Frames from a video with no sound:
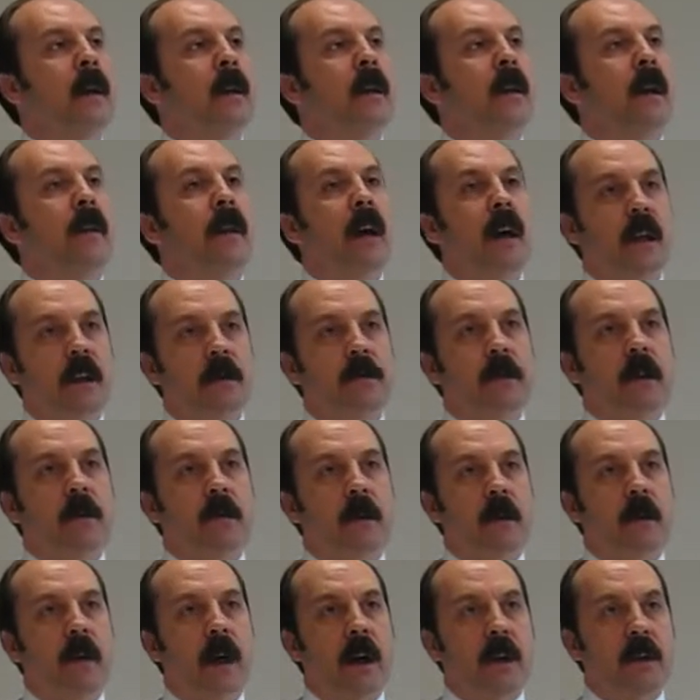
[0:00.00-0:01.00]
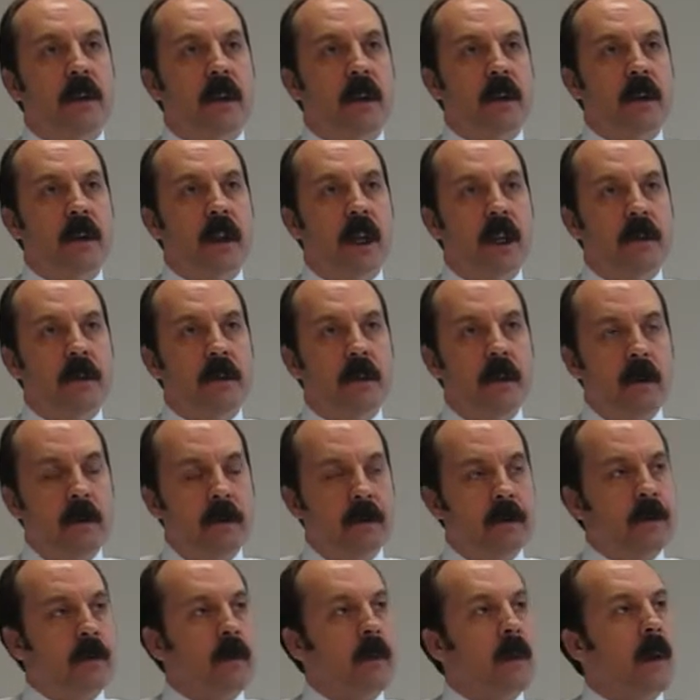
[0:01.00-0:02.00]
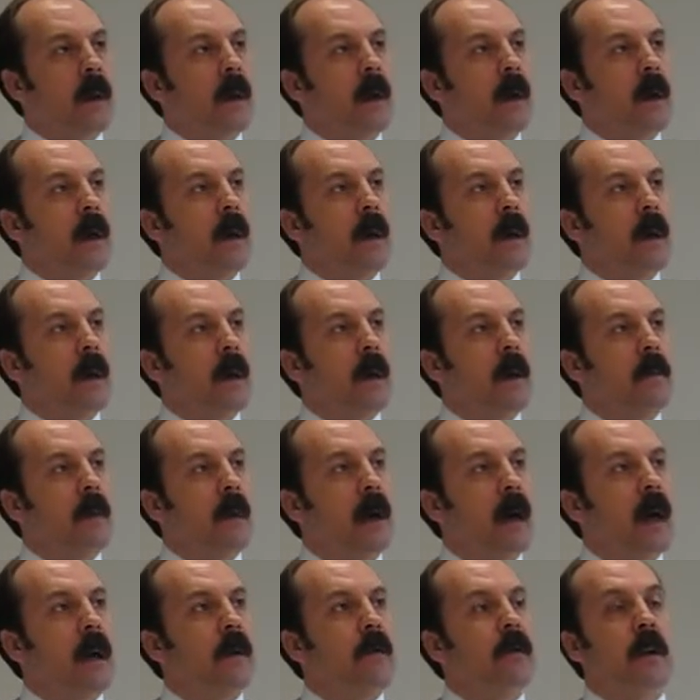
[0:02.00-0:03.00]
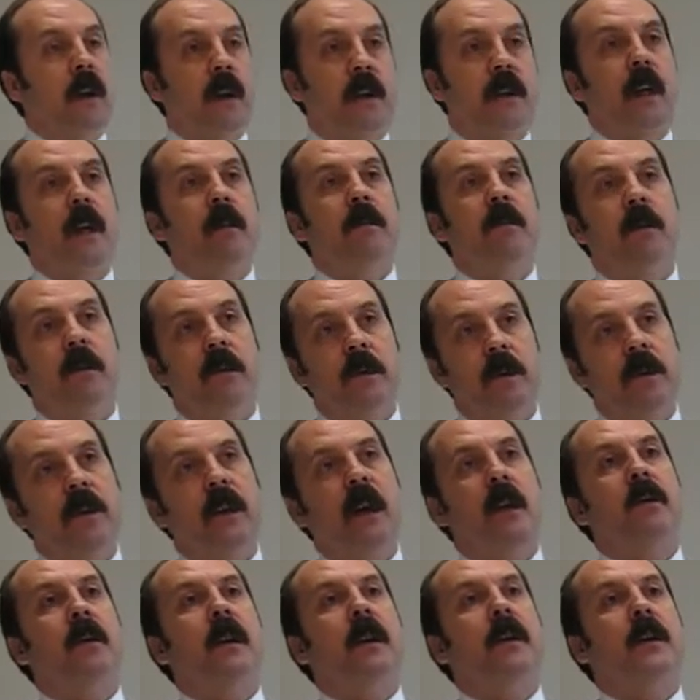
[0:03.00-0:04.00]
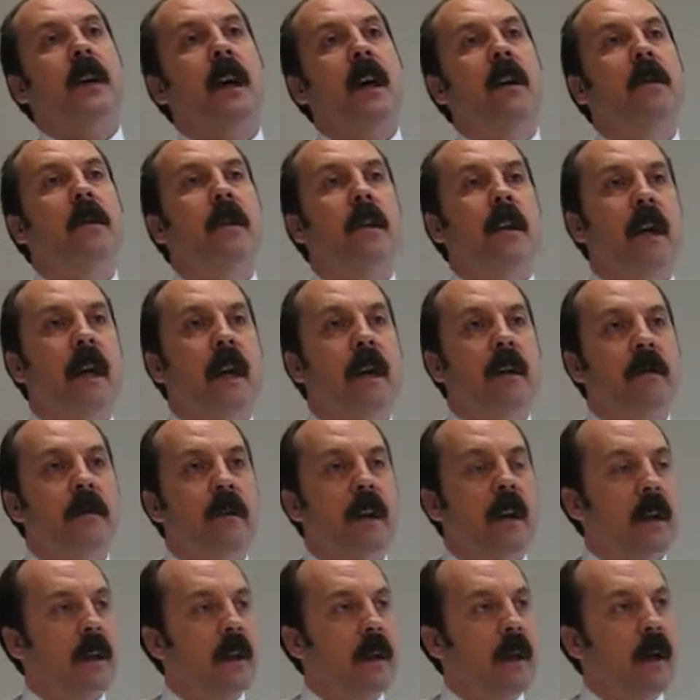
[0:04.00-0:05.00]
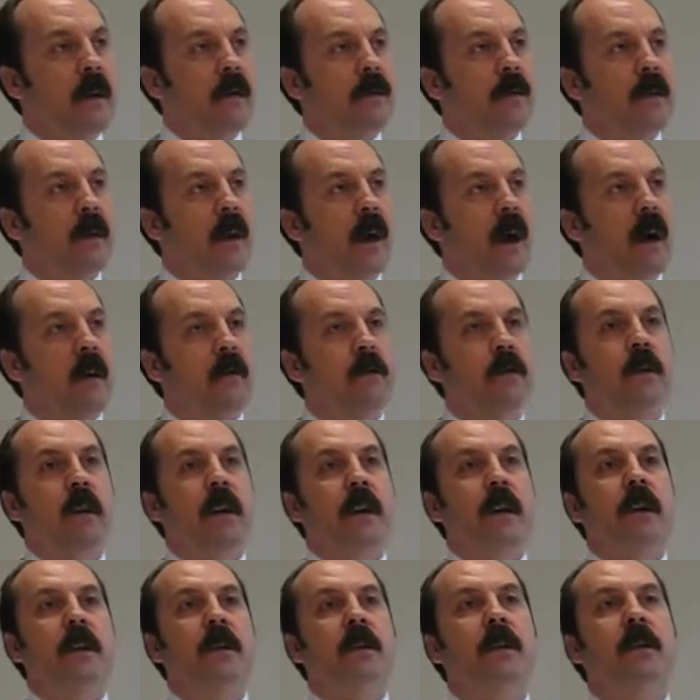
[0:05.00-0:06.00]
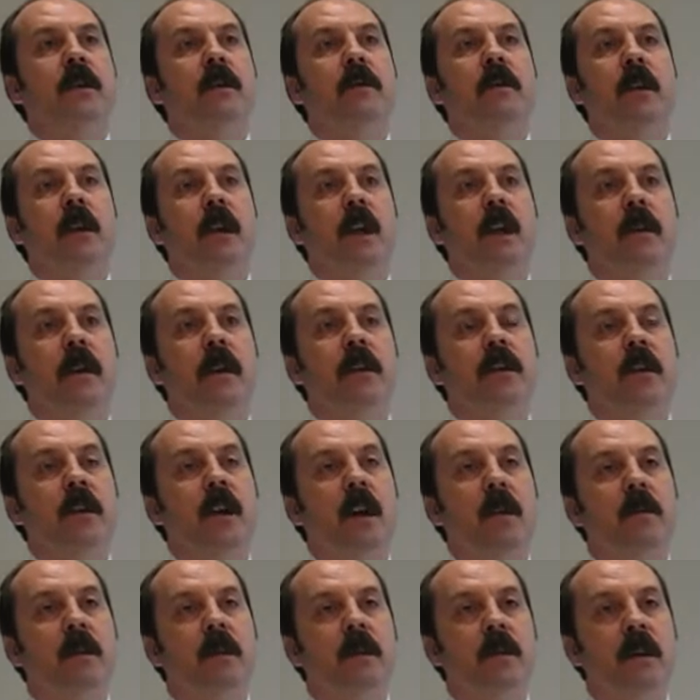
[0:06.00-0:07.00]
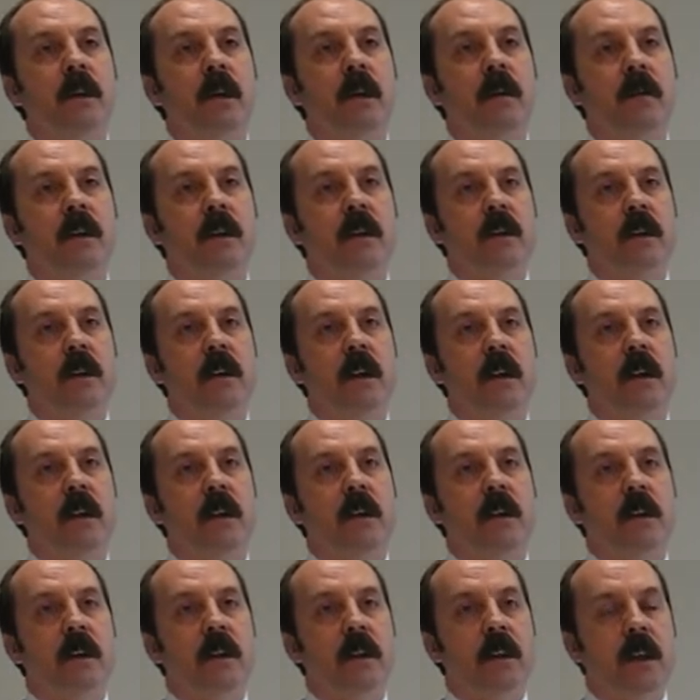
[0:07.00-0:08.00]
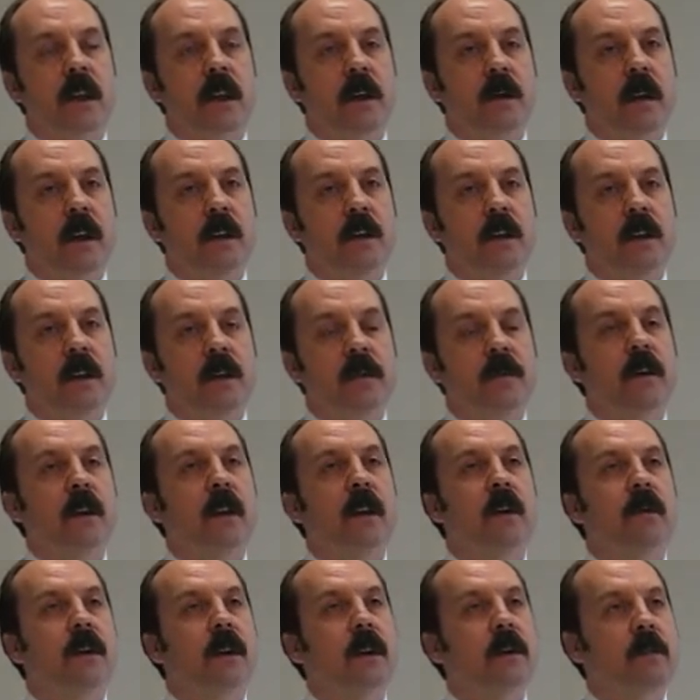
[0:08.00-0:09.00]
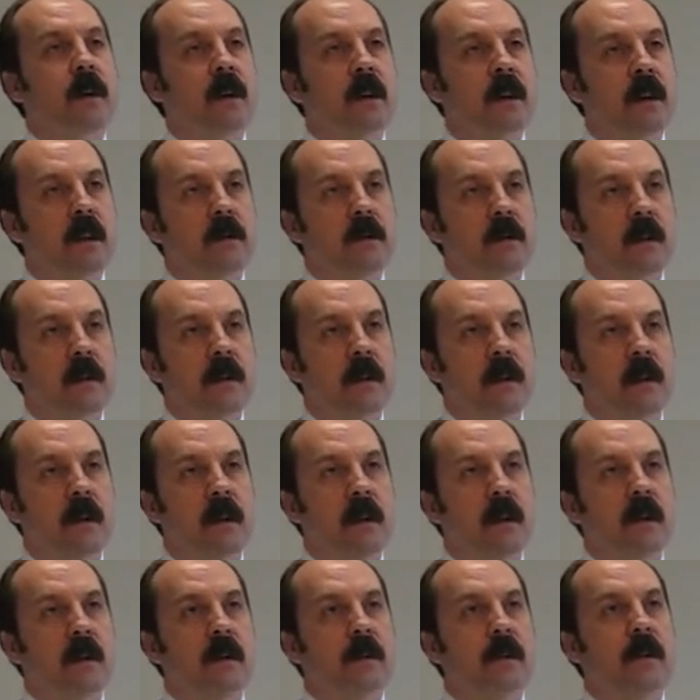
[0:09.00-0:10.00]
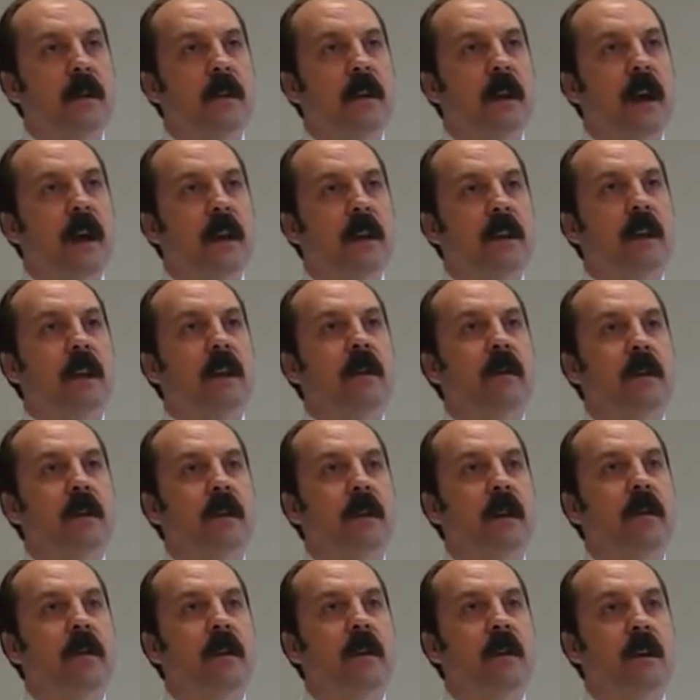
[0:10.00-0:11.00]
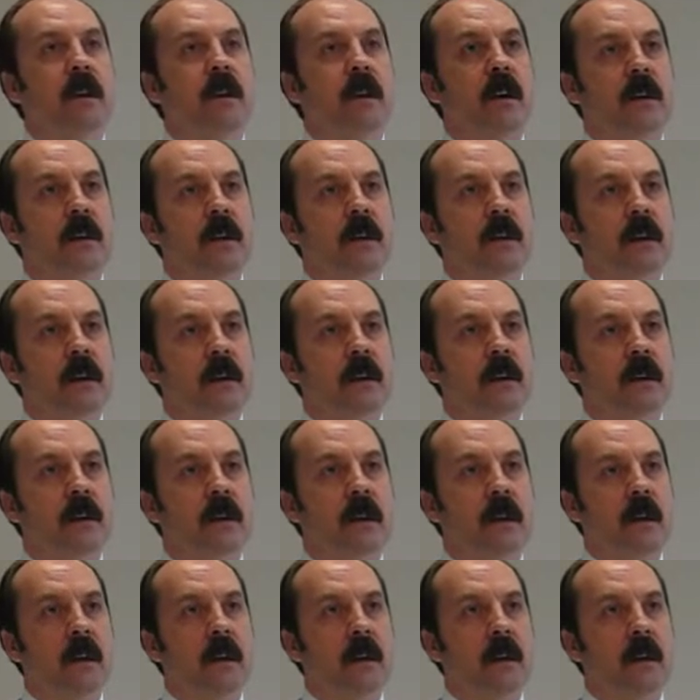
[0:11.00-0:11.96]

Now that has been quite successful, and for example New South Wales Health, again, funnily enough, I've written into the QS scope of service that the QS is fully responsible for engineering services costings.